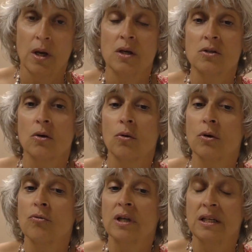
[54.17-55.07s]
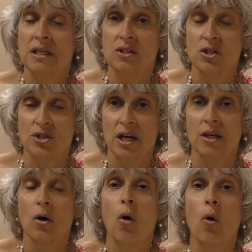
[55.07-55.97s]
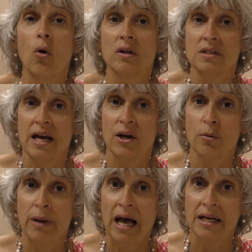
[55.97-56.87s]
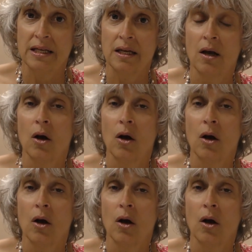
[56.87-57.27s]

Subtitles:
So you really need to check your whole entire body